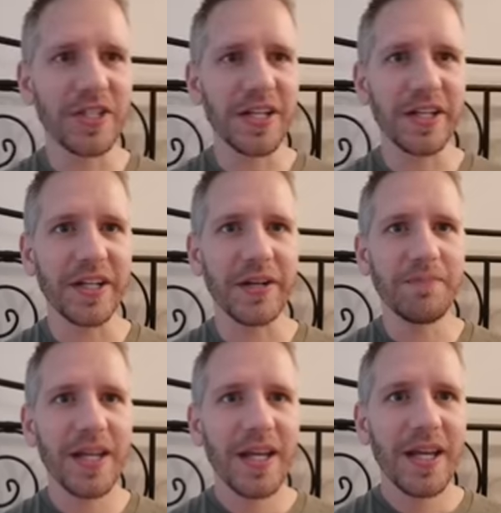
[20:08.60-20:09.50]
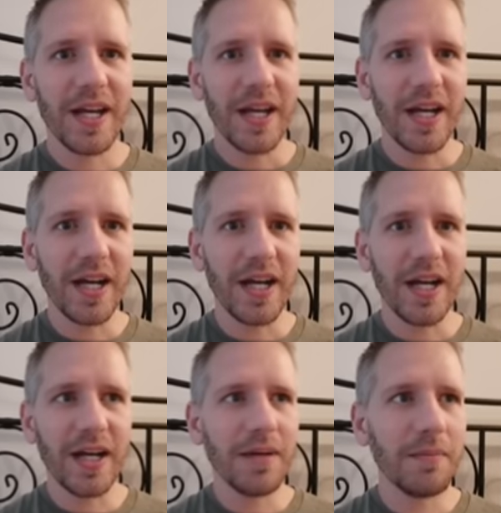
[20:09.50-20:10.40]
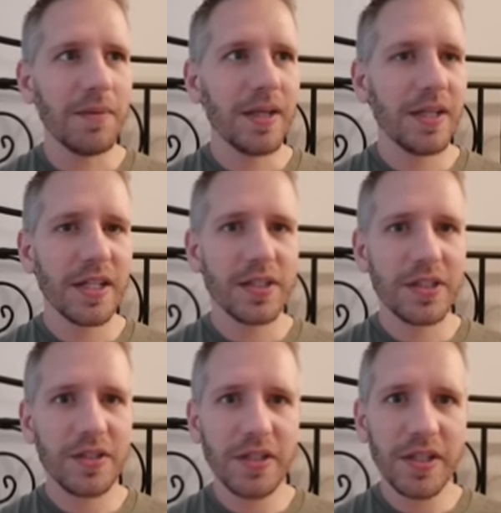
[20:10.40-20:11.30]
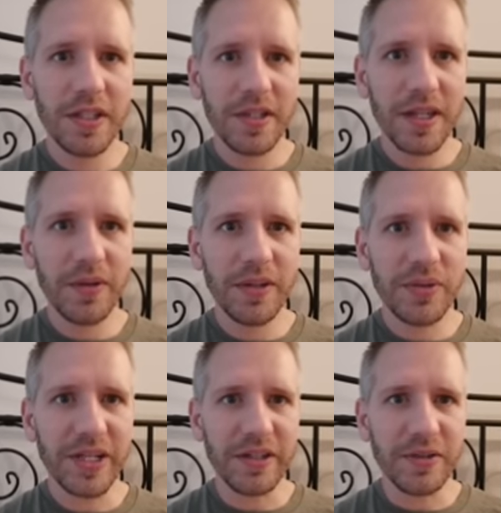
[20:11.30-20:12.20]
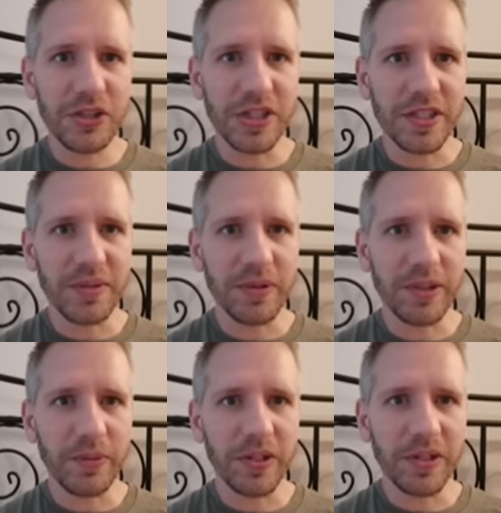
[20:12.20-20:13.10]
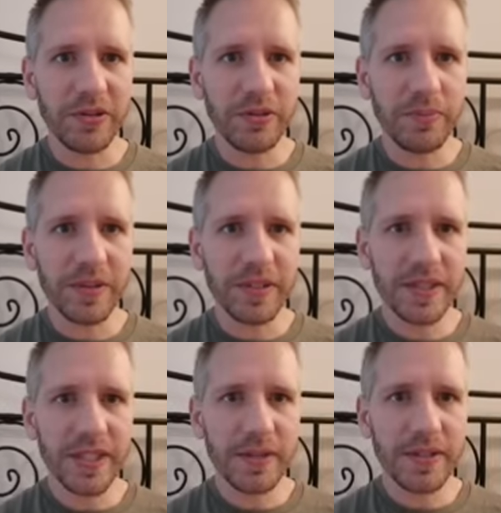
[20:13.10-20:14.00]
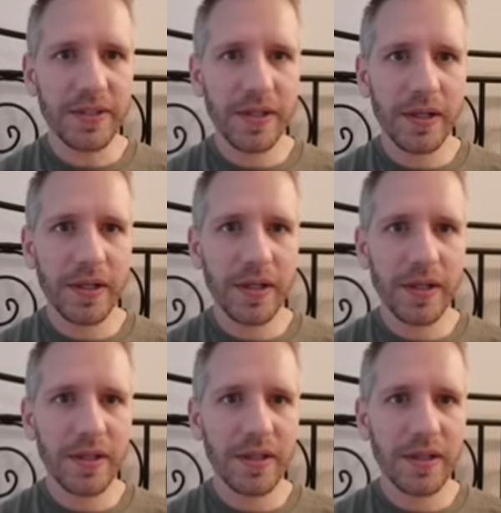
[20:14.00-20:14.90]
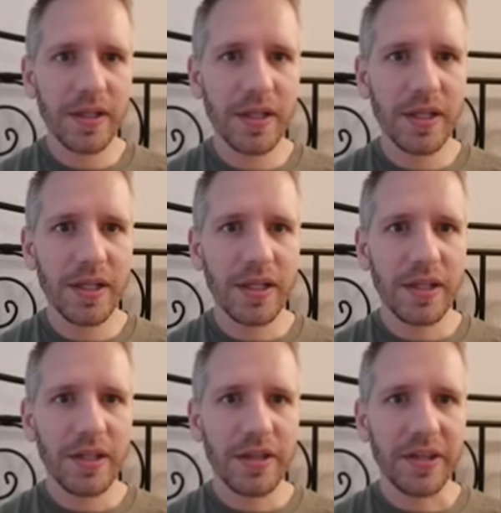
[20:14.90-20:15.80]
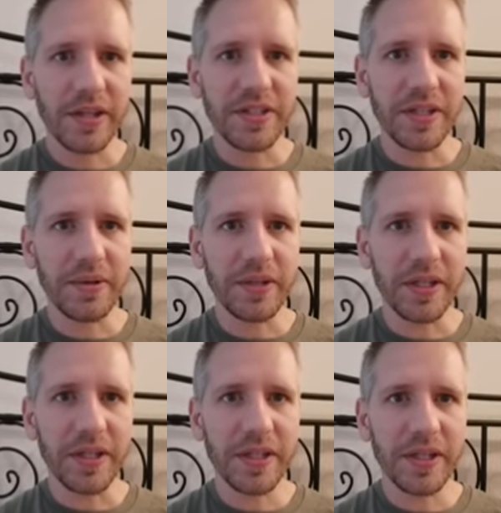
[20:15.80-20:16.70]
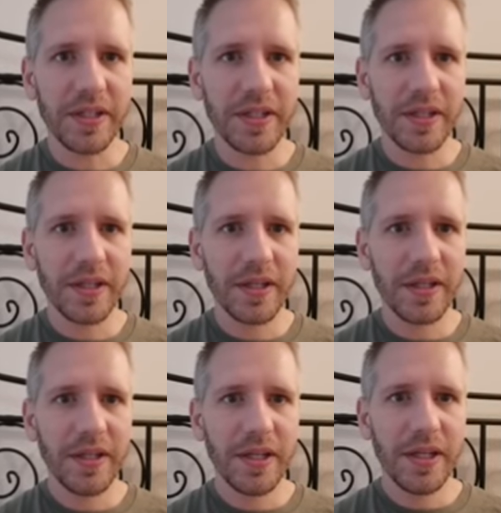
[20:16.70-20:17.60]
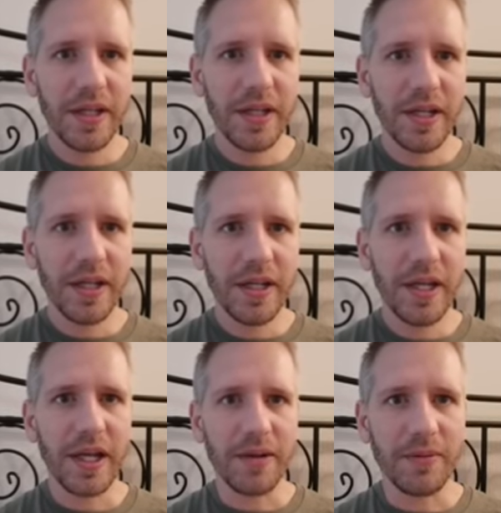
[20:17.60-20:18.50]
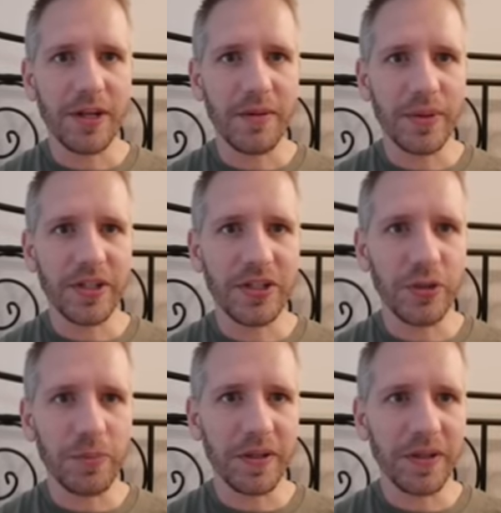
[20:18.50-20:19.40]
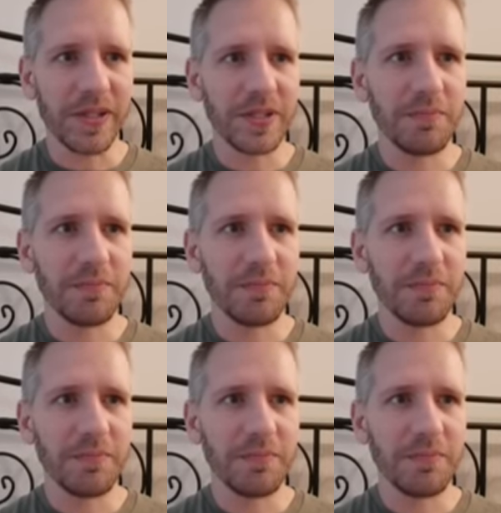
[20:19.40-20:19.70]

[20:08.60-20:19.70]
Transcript: done here. That's good. I don't think there's any other chests I really wanted to open today, was there? Nothing else I really needed. Yeah, whatever, we can just open these